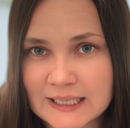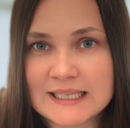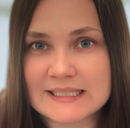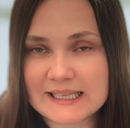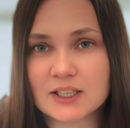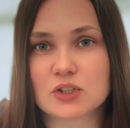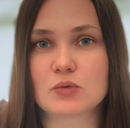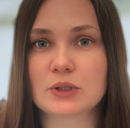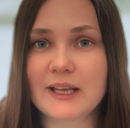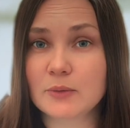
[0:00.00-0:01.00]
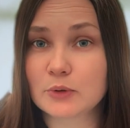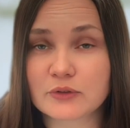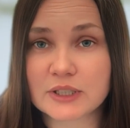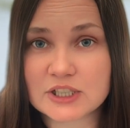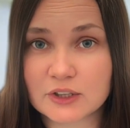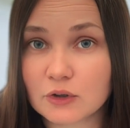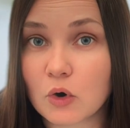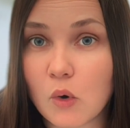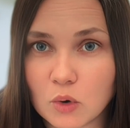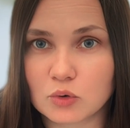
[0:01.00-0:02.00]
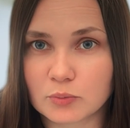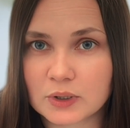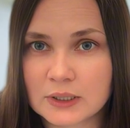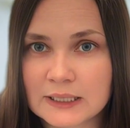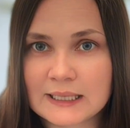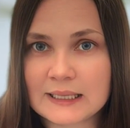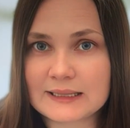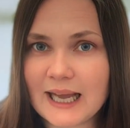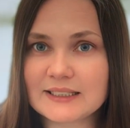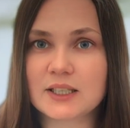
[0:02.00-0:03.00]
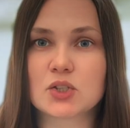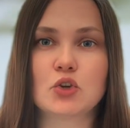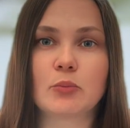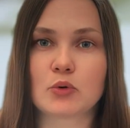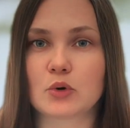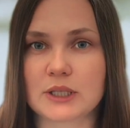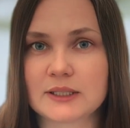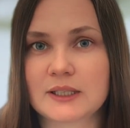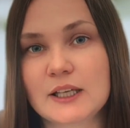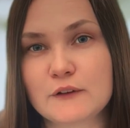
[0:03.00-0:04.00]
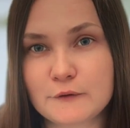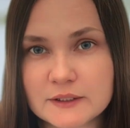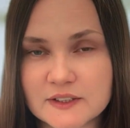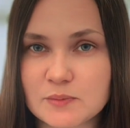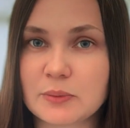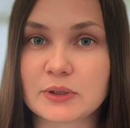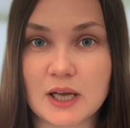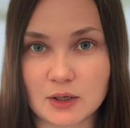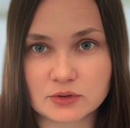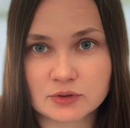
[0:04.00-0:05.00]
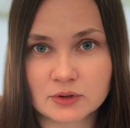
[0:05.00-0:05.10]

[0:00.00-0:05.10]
Second rule, never put friction in your call loop. That kills your product. It filters people out.